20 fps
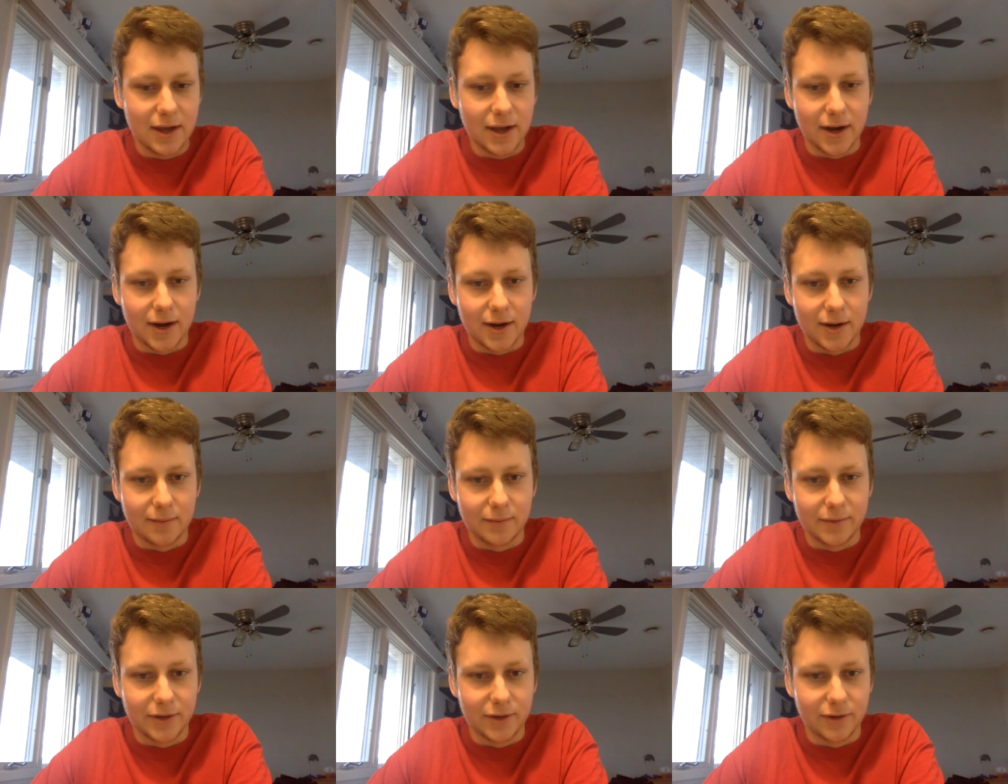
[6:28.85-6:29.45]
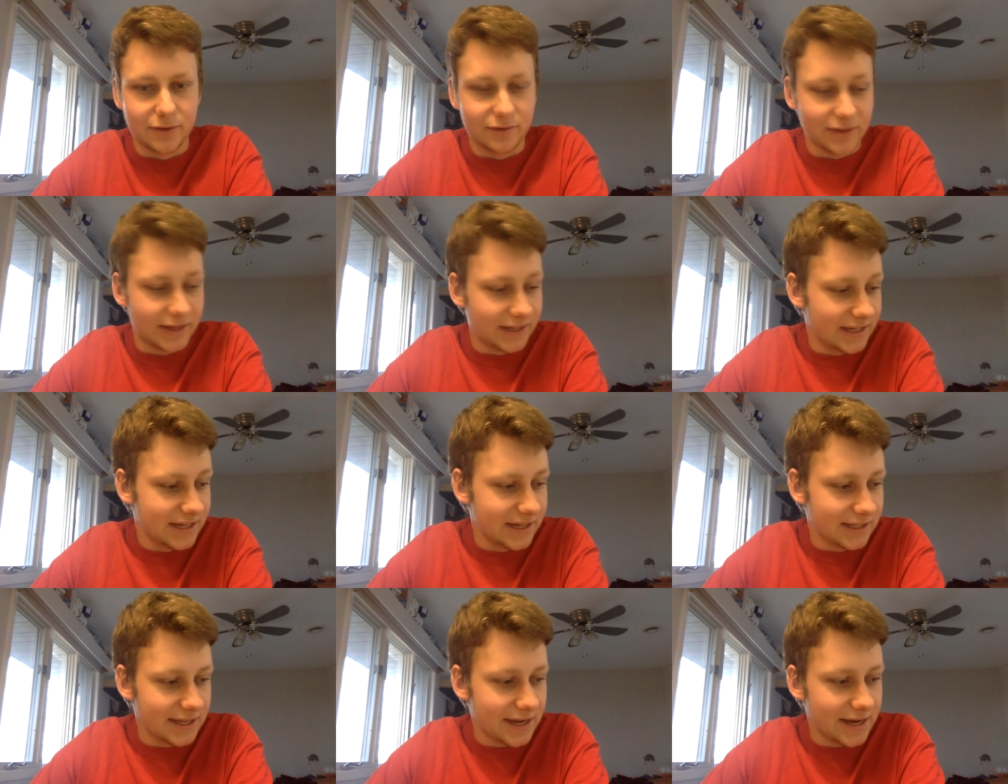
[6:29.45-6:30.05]
um, you know, like
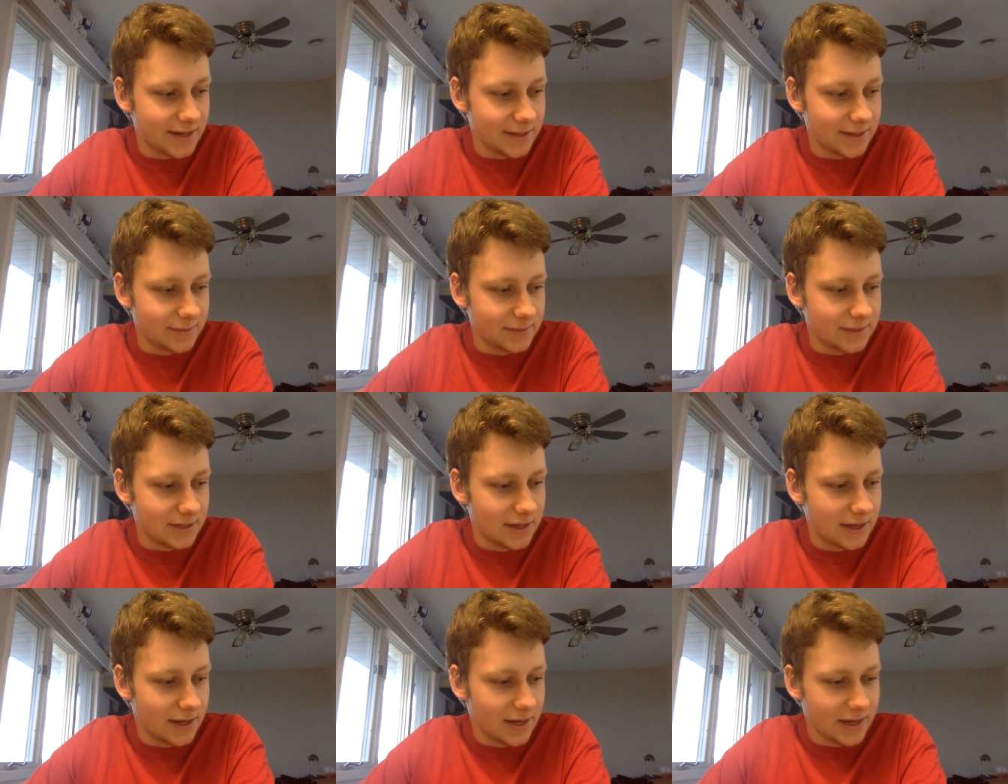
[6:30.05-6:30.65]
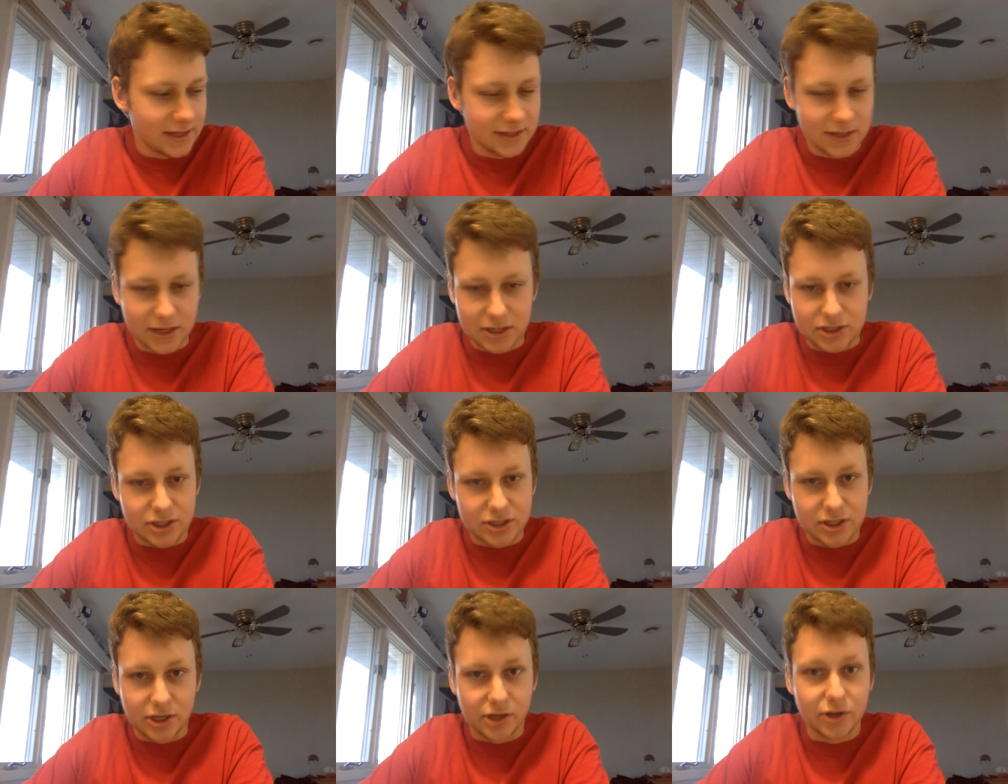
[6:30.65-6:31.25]
Neal Adams is not
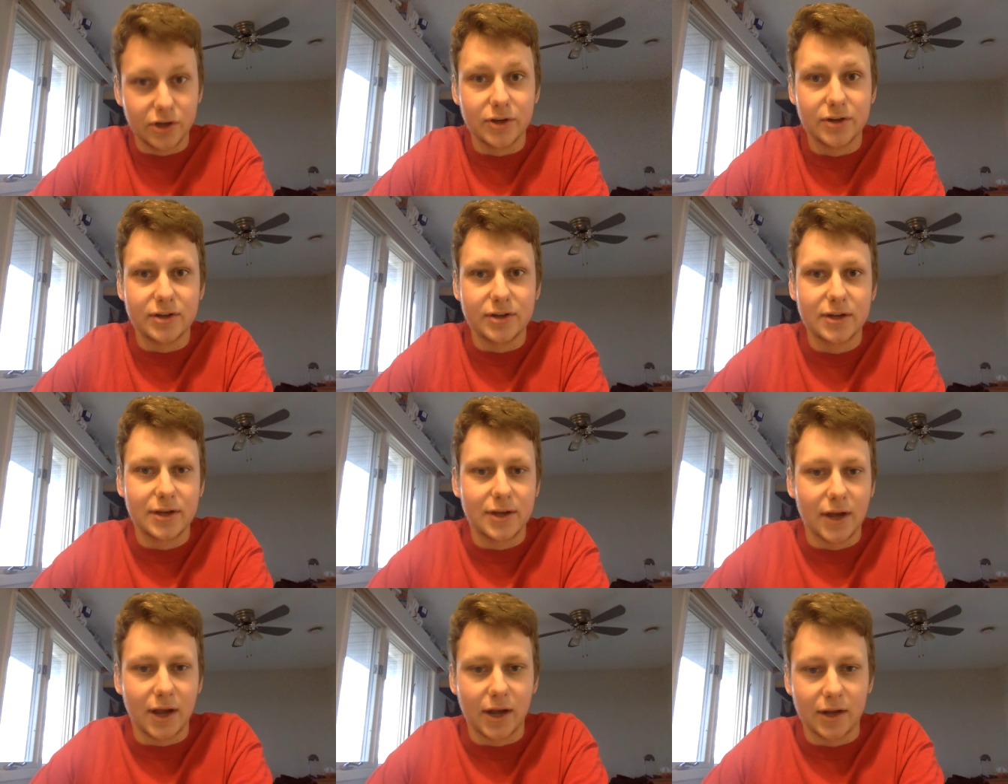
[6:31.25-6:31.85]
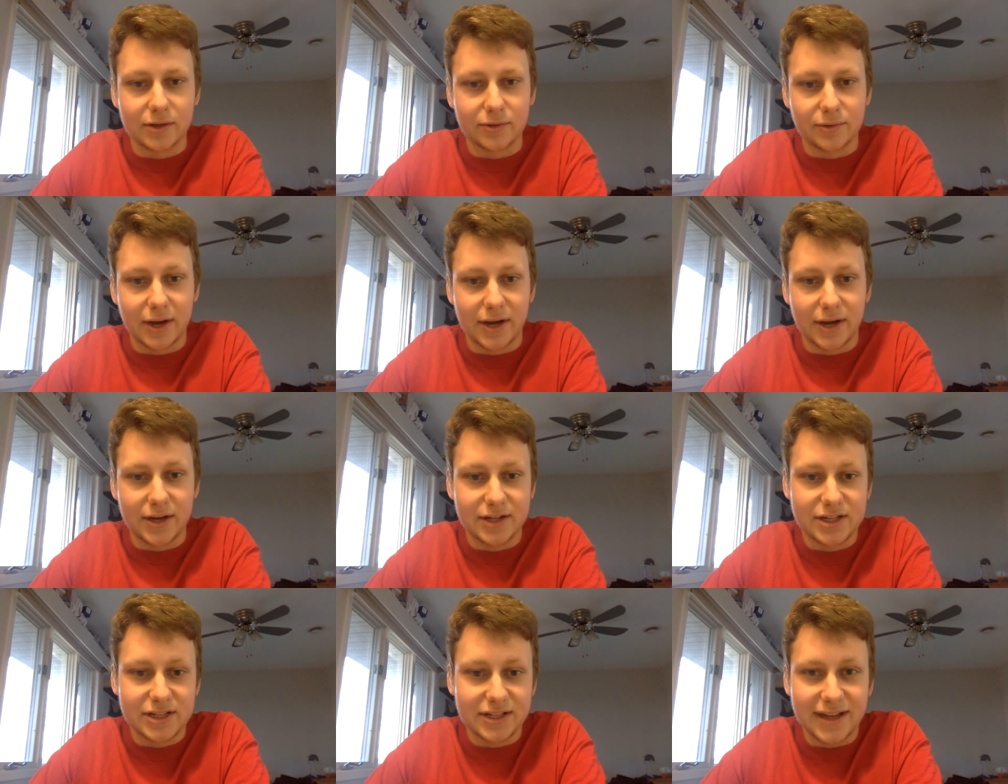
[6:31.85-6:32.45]
just a good, a, I
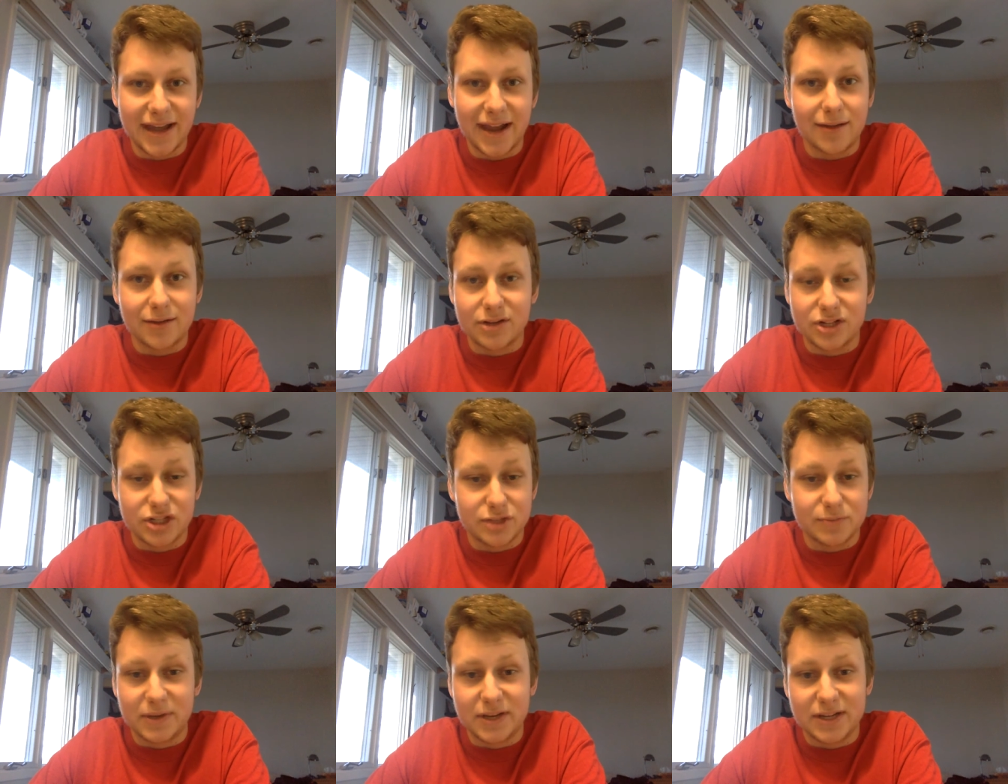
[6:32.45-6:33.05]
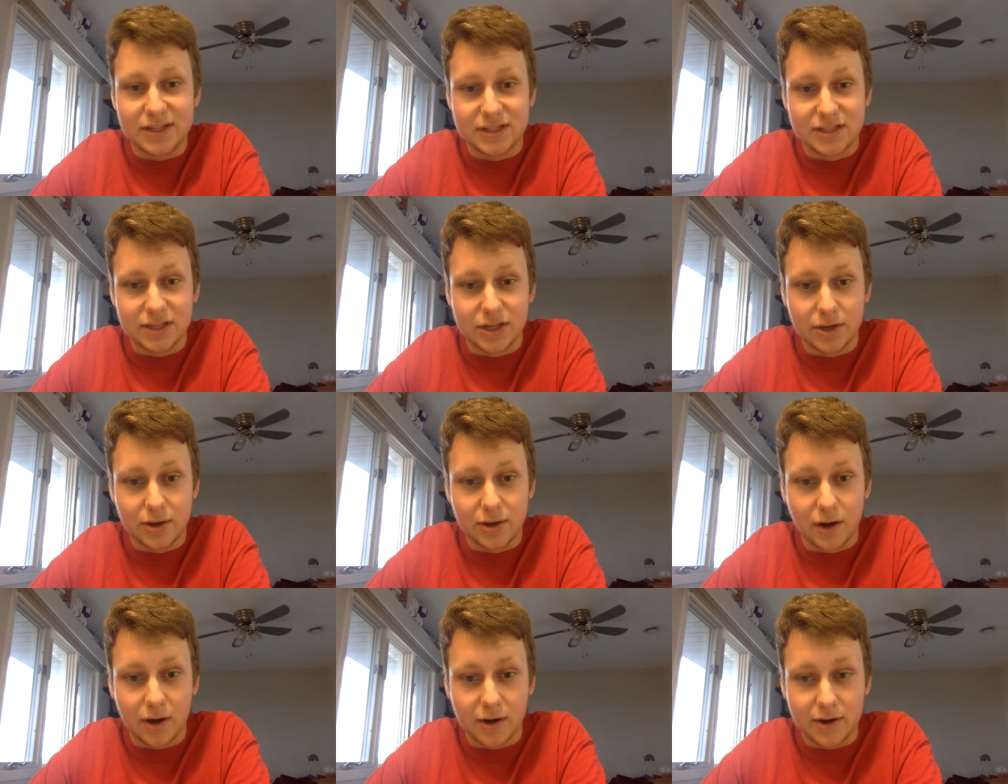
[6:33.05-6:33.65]
didn't get it just because he's a
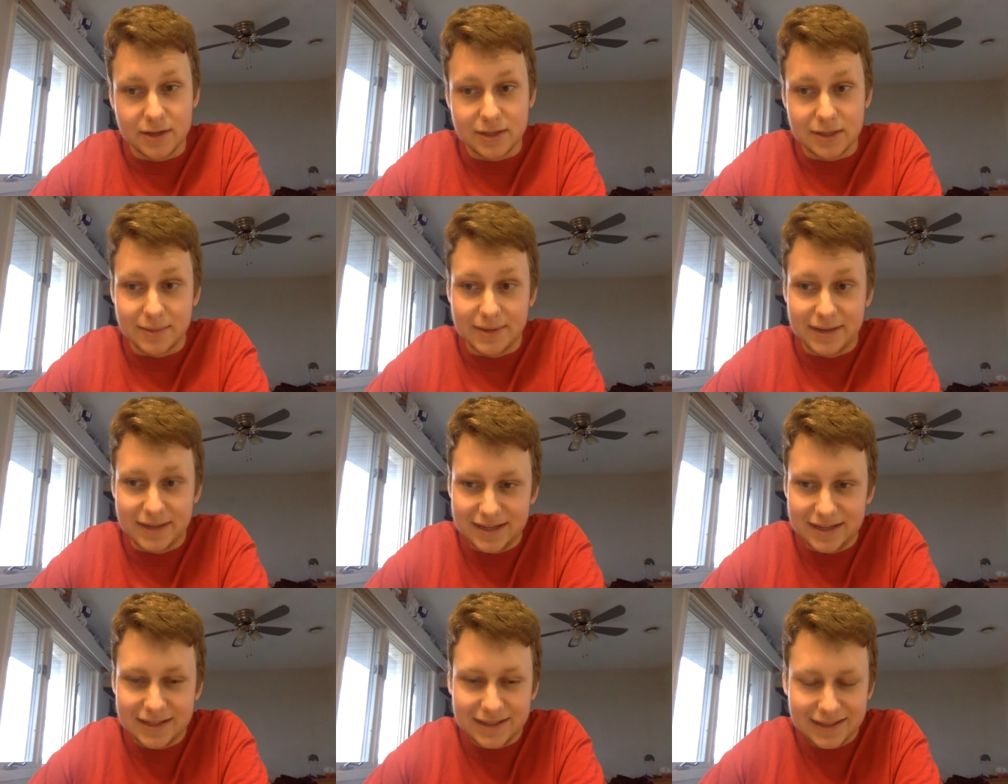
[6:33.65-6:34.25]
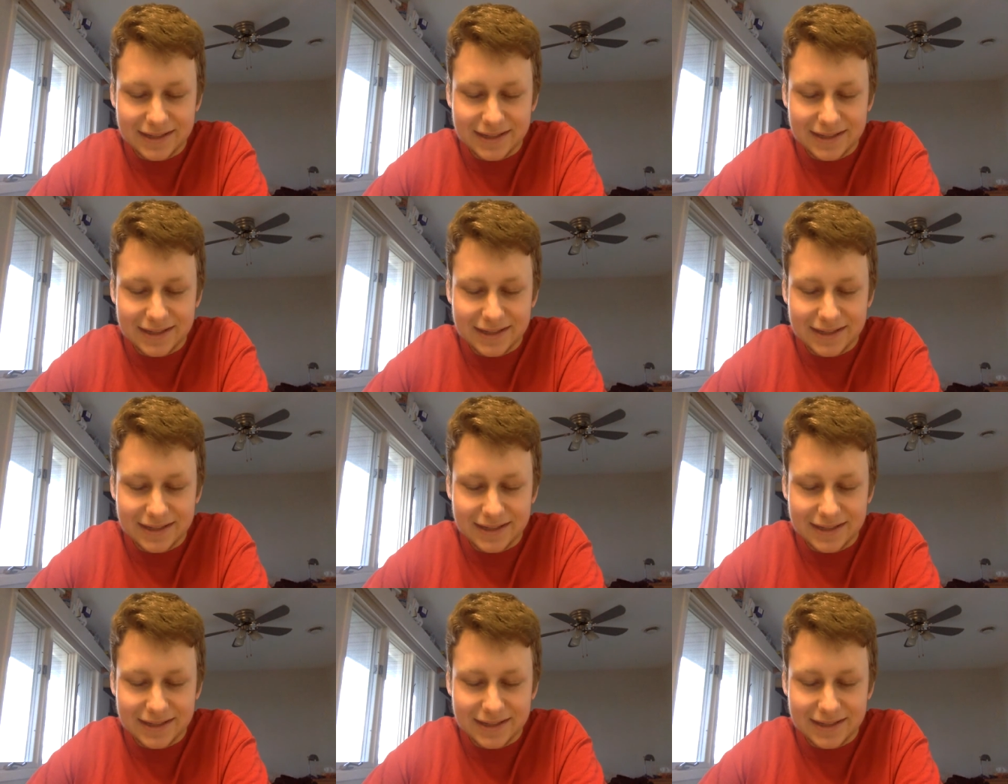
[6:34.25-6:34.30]
good artist. I mean, he,